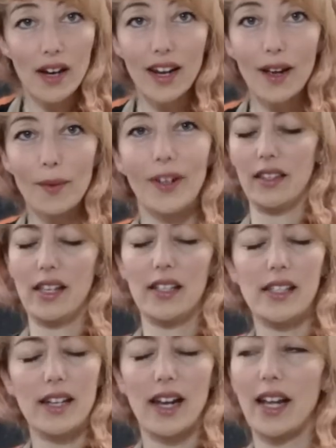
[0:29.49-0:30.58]
now. The
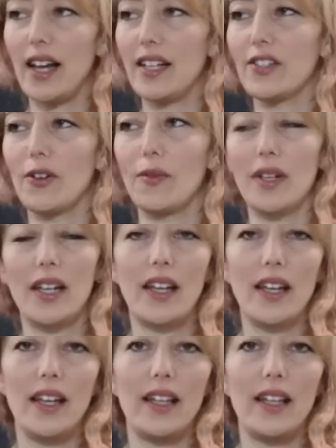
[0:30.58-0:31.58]
internet guy's coming.